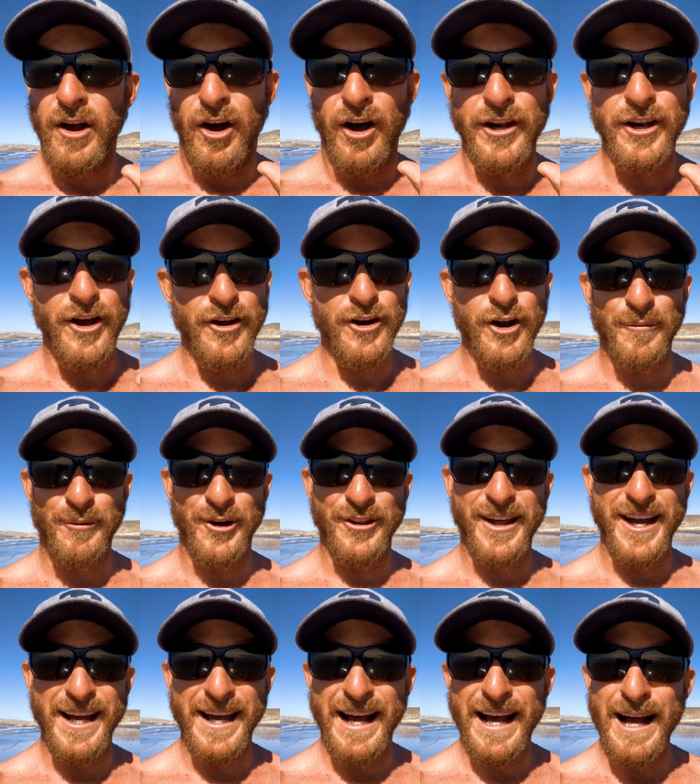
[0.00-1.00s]
I don't know what
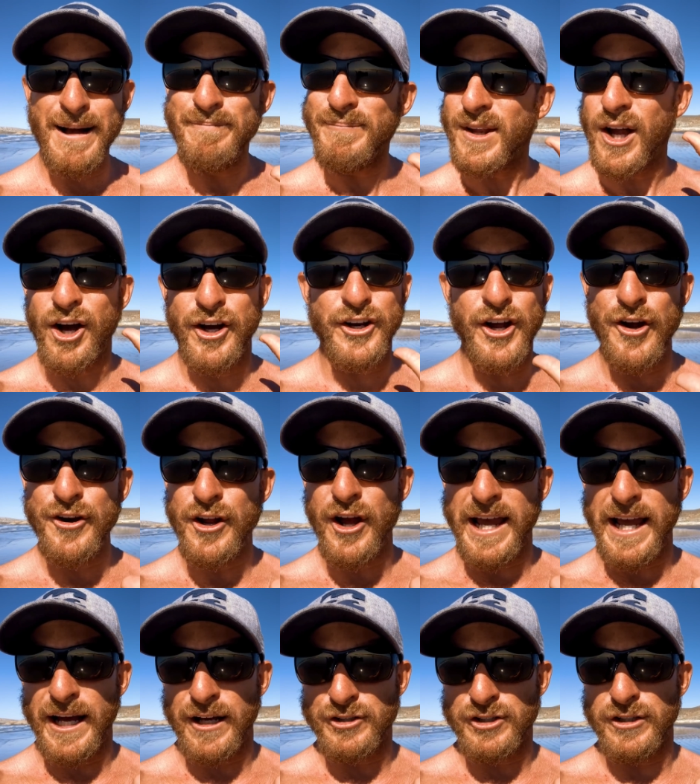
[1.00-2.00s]
they are. I don't
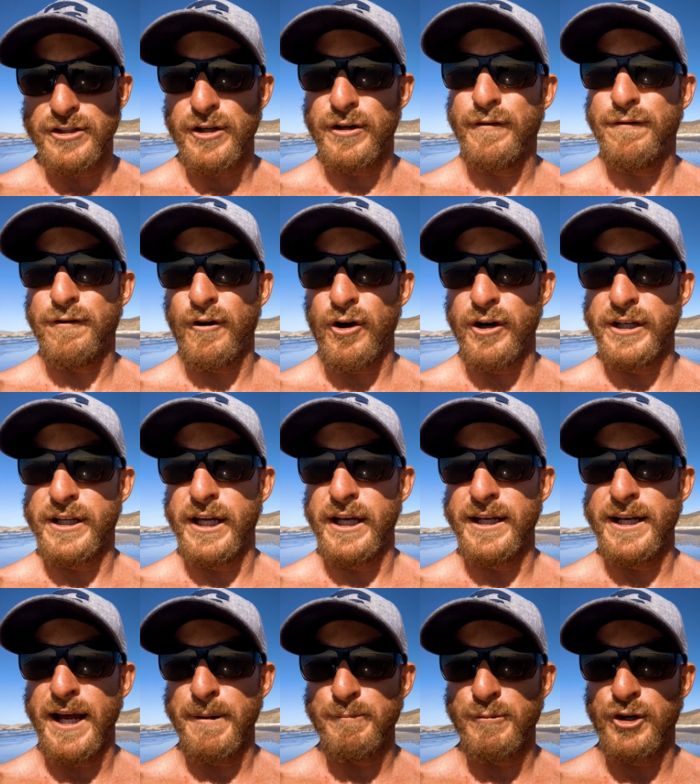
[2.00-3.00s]
know how she's going to find
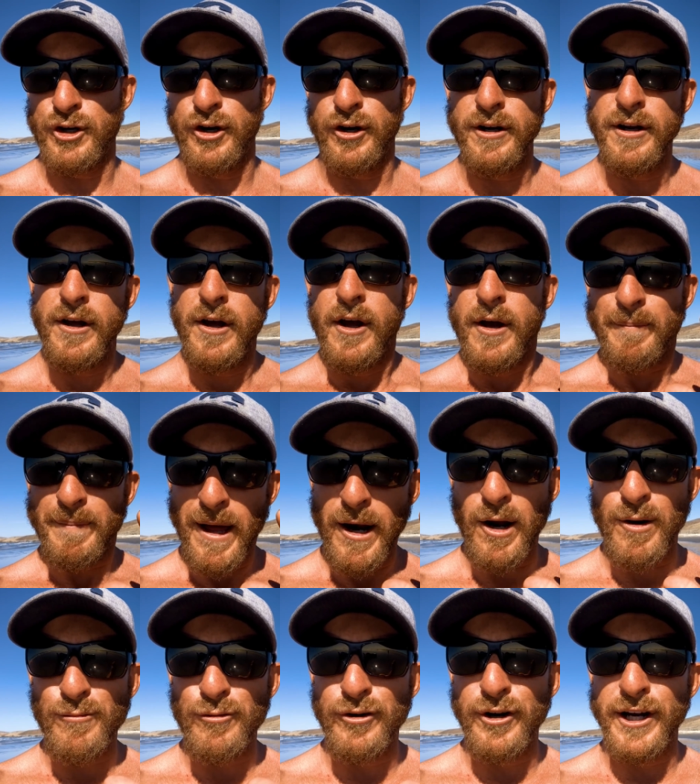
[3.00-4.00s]
King Neptune, but
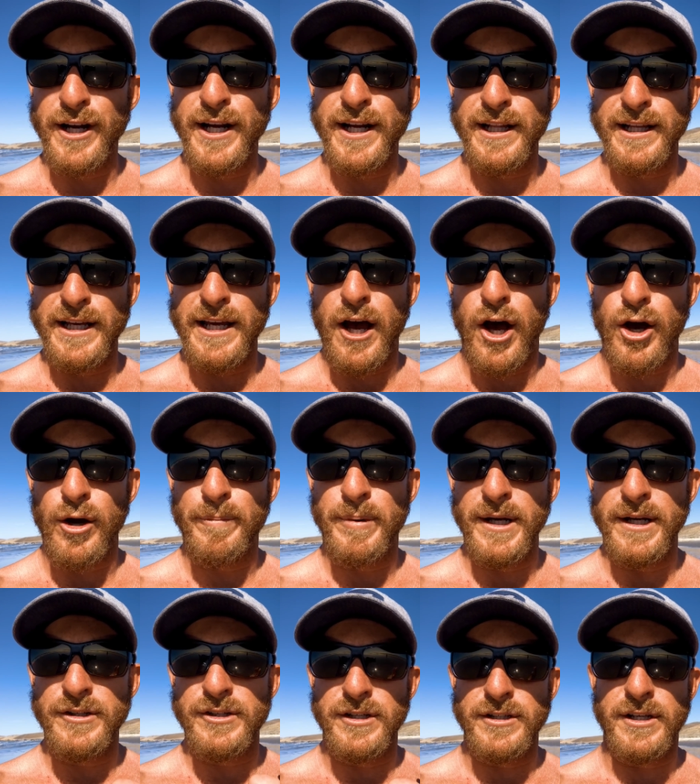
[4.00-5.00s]
I'm really
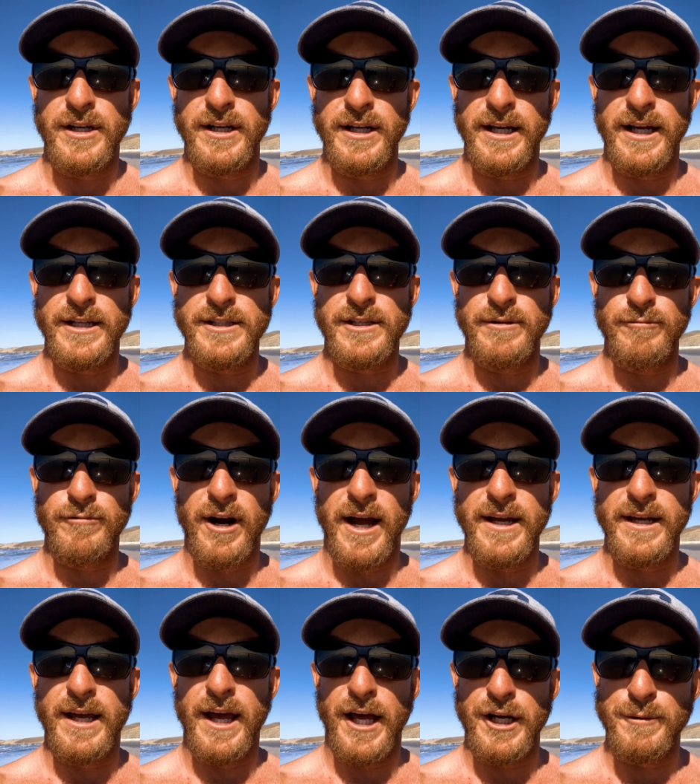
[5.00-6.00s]
hoping she's going to get some
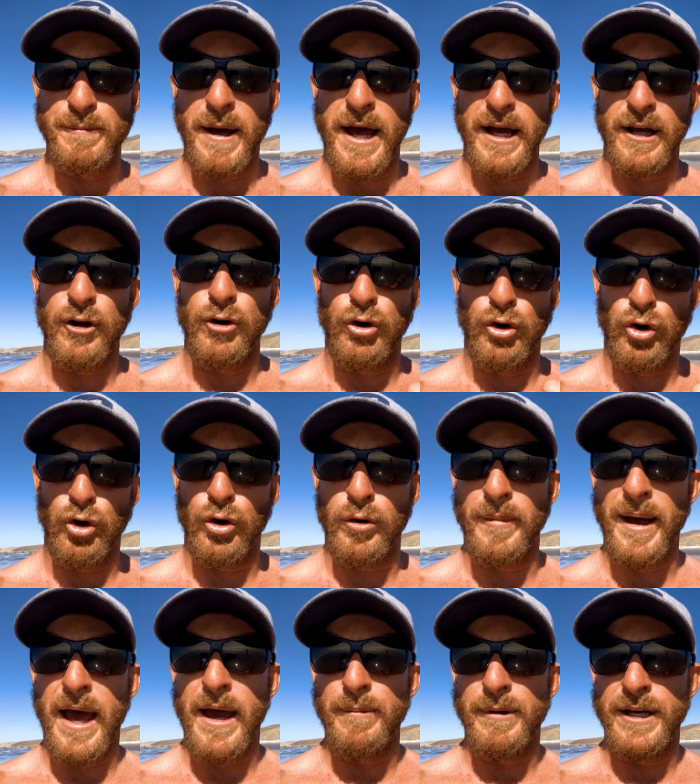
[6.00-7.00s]
great cash back, or
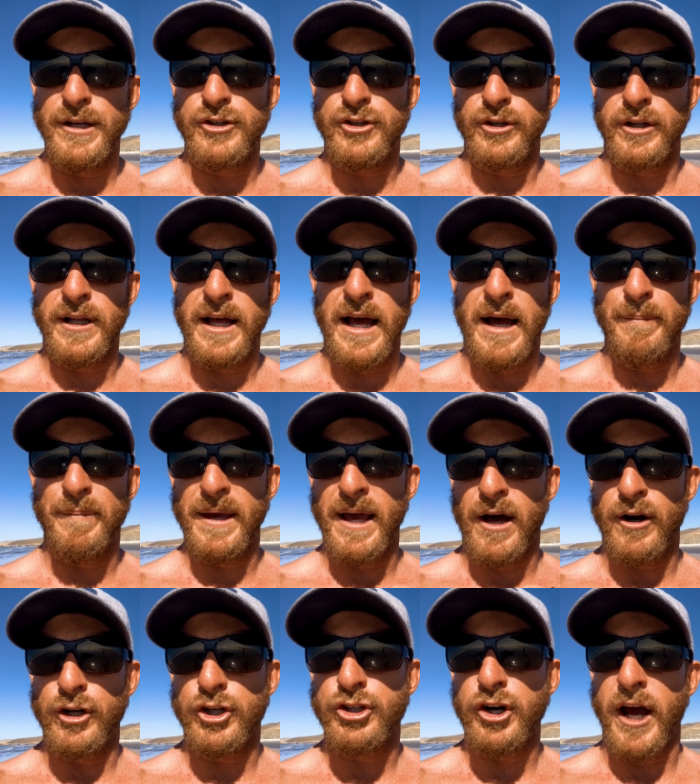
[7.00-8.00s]
maybe she'll uh, be
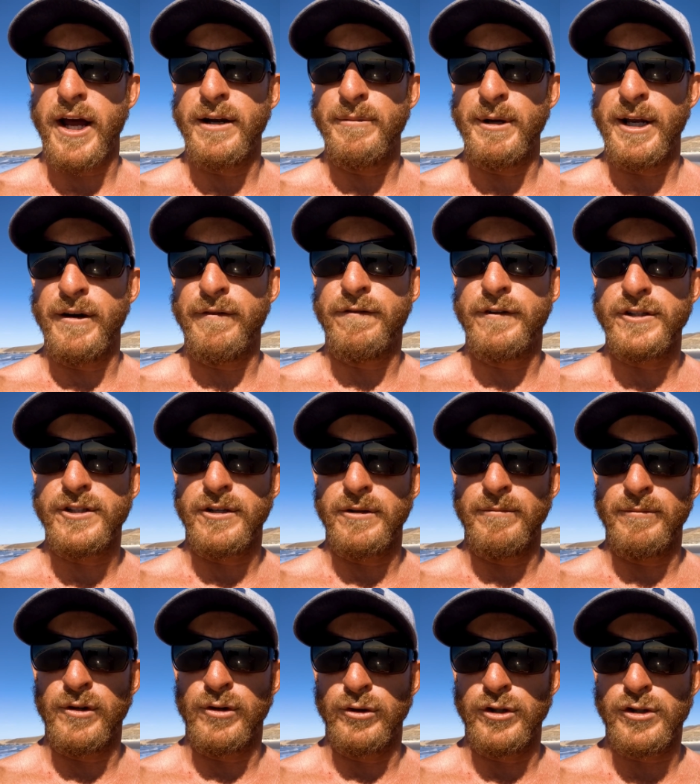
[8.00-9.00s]
able to trade them in for
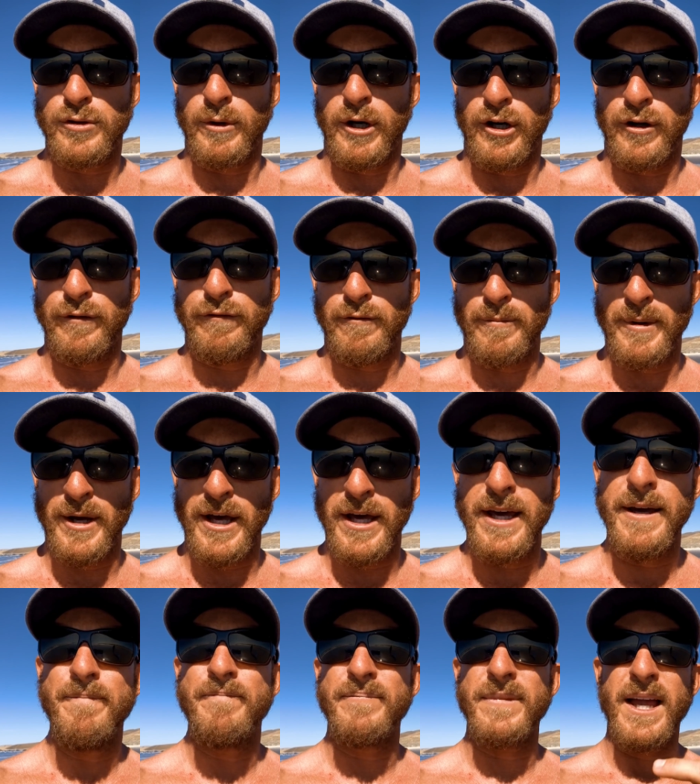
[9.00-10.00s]
some good swell for
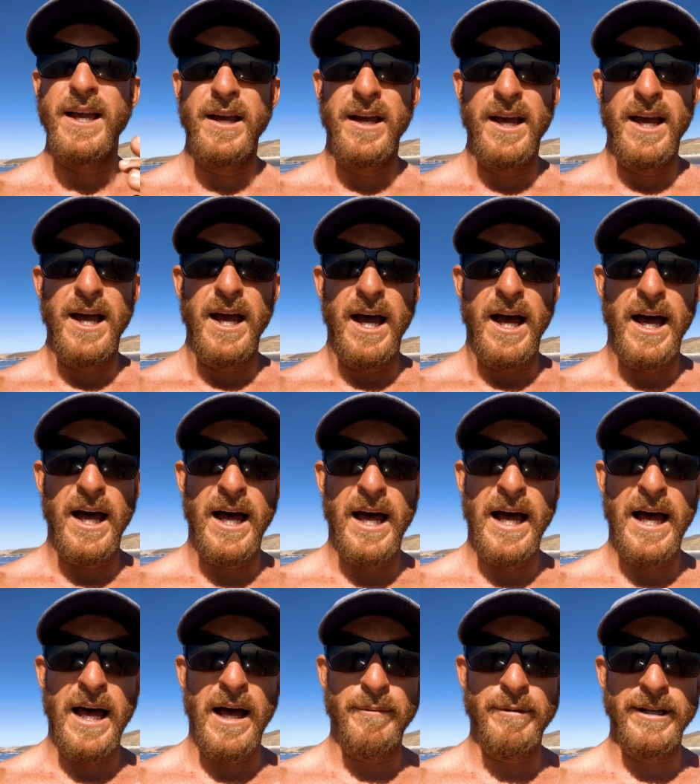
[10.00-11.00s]
me.
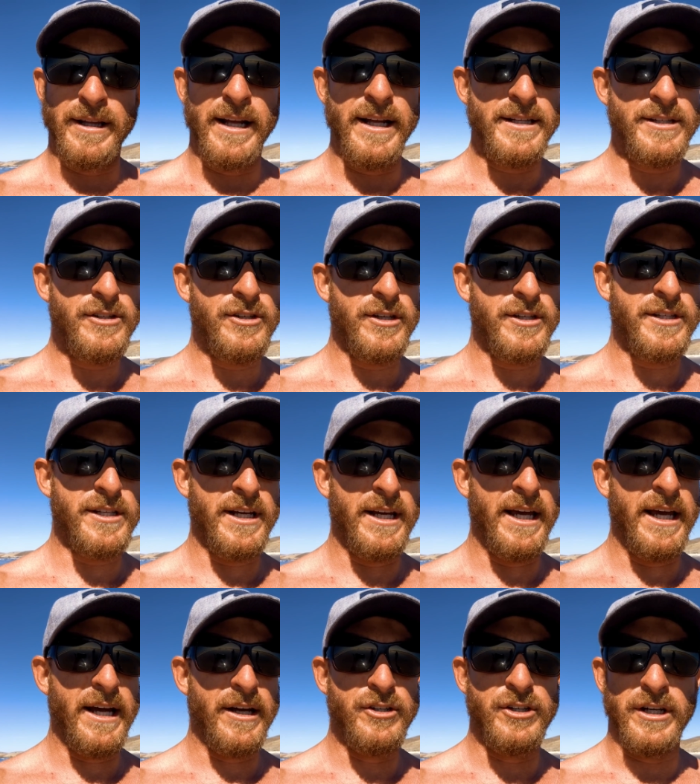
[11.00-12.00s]
Uh, but let's just
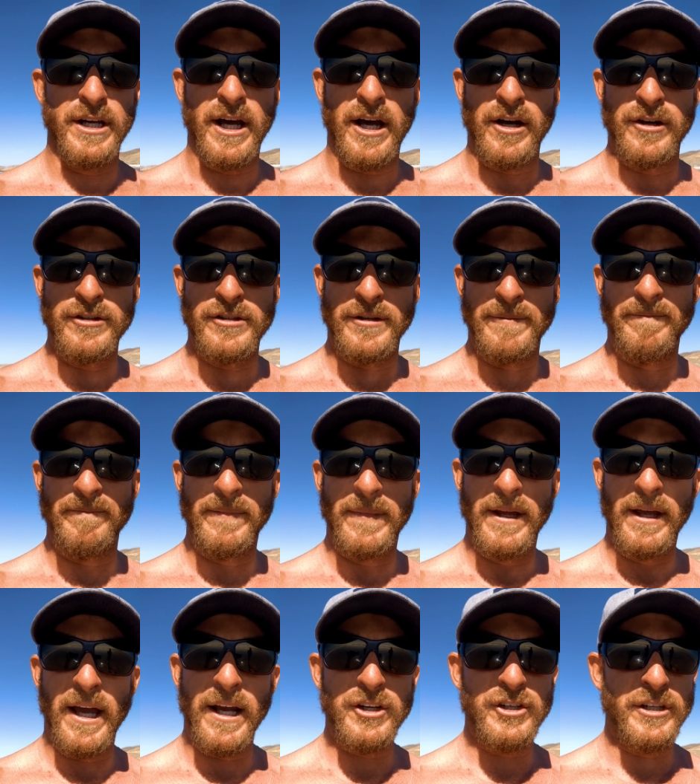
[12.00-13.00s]
see how she goes.
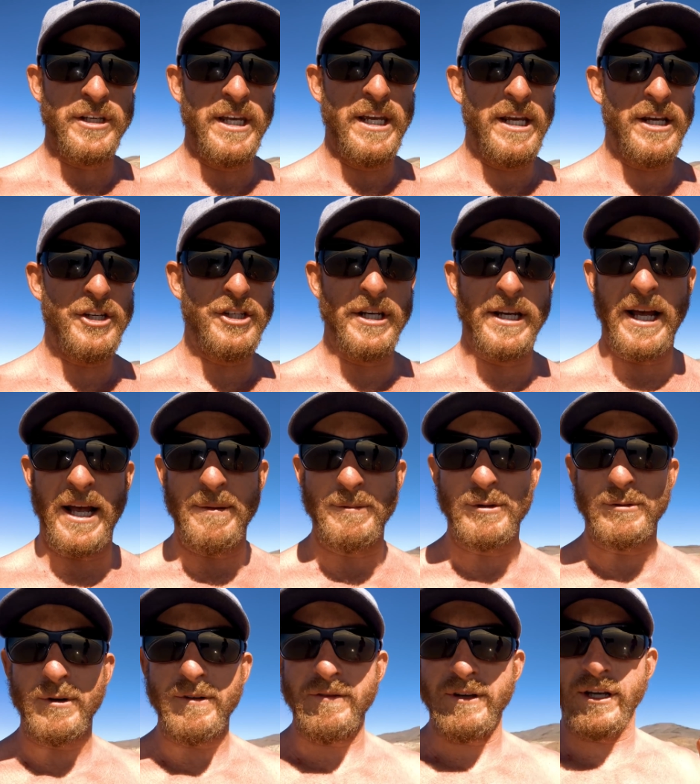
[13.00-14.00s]
Actually, here she
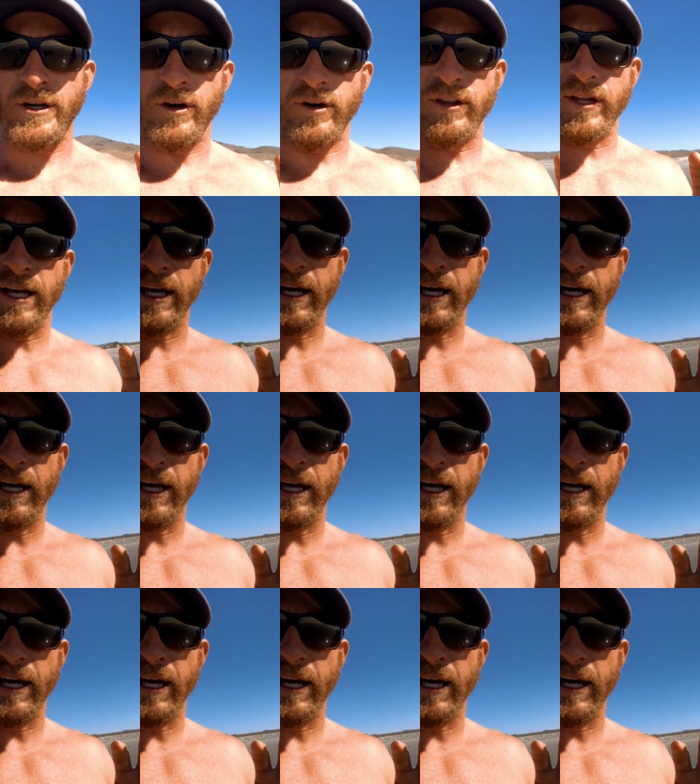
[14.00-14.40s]
comes. What have you got